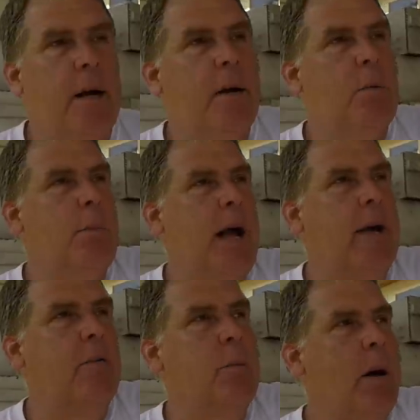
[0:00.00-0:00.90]
y'all, we're
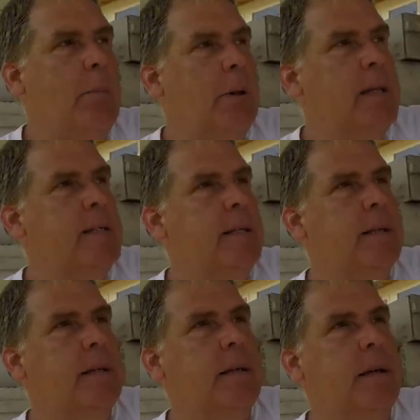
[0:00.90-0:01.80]
back over at my place.
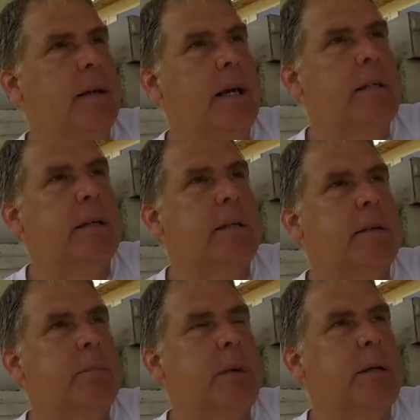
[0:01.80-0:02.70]
I got done at
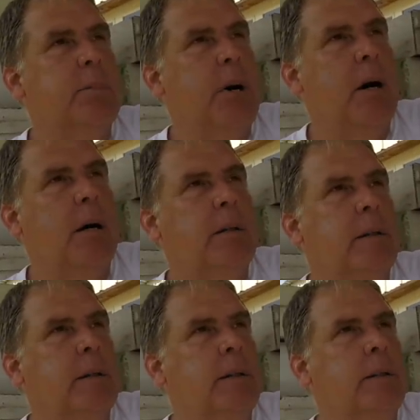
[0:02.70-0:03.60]
the pond.
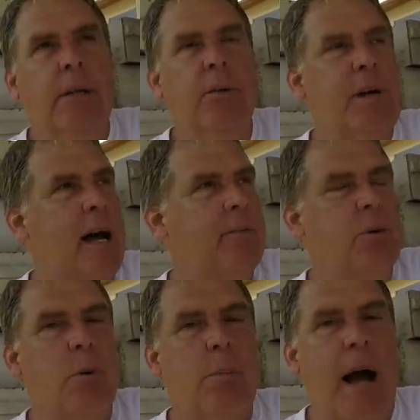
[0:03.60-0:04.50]
Those hives are
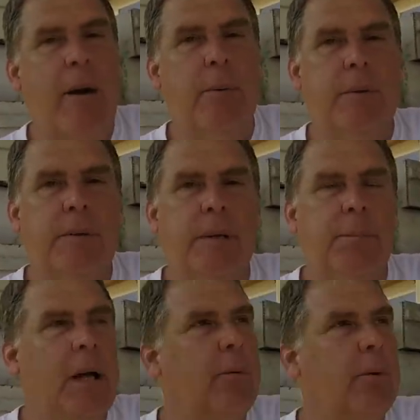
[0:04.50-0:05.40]
going backwards and
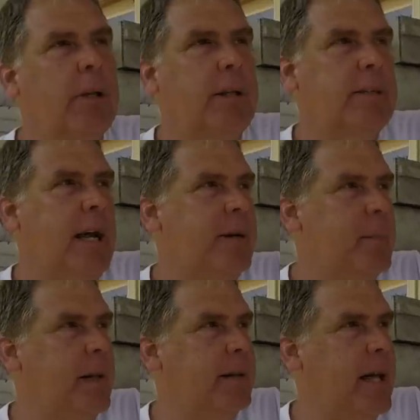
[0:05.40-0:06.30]
I'm not really excited
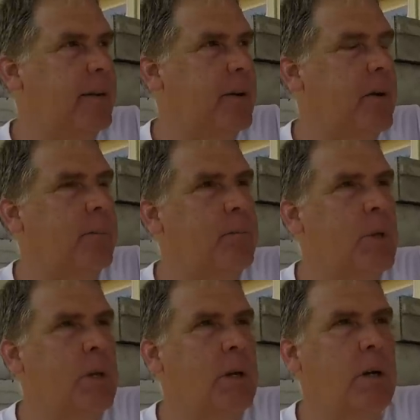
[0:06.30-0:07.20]
about that at all.
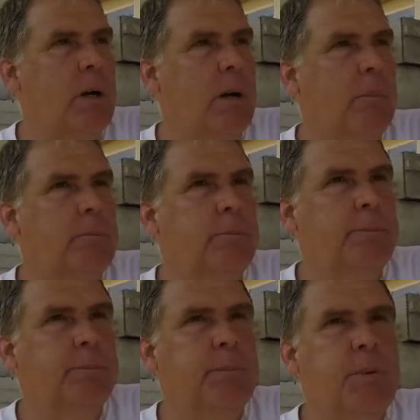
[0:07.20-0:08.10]

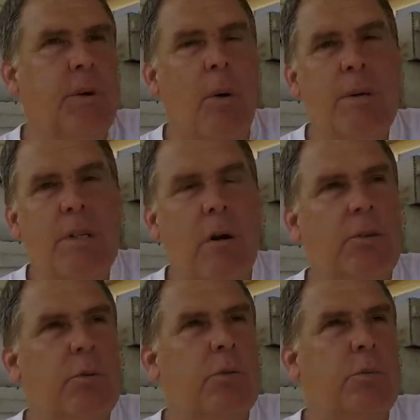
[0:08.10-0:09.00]
So we saw
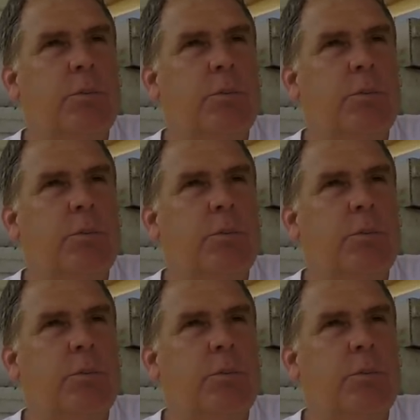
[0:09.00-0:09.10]
two